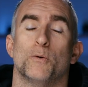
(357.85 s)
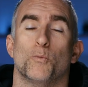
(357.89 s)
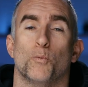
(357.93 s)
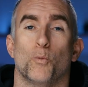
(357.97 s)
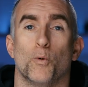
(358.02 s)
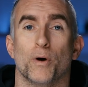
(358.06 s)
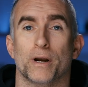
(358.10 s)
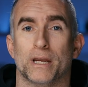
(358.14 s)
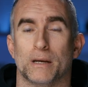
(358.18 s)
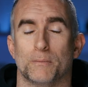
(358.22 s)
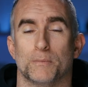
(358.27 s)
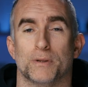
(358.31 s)

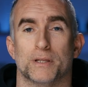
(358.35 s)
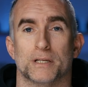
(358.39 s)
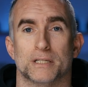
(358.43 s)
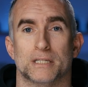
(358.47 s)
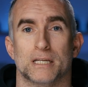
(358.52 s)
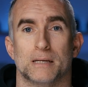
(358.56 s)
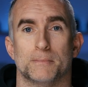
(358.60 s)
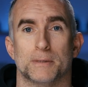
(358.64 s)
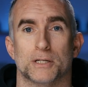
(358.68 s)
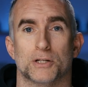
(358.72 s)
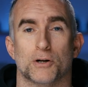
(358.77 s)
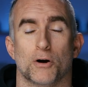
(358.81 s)
working with a
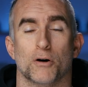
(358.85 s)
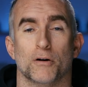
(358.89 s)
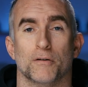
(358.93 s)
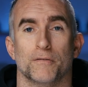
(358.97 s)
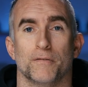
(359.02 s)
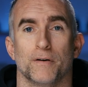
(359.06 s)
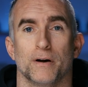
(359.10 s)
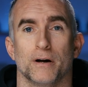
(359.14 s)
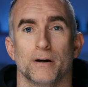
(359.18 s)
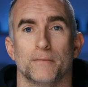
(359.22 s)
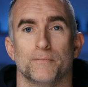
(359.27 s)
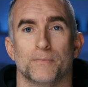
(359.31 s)

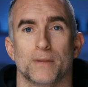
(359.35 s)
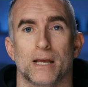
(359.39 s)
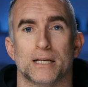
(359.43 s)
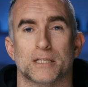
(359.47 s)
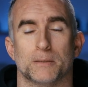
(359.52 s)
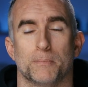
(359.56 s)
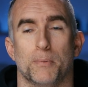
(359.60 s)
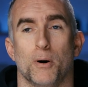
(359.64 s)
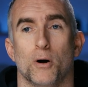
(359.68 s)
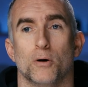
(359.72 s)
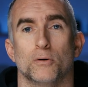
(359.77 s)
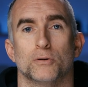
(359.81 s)
cinematographer
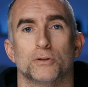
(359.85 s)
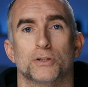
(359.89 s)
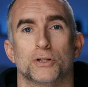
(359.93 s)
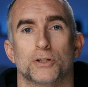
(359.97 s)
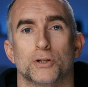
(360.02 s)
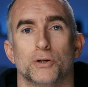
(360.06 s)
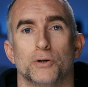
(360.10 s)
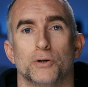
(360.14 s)
as opposed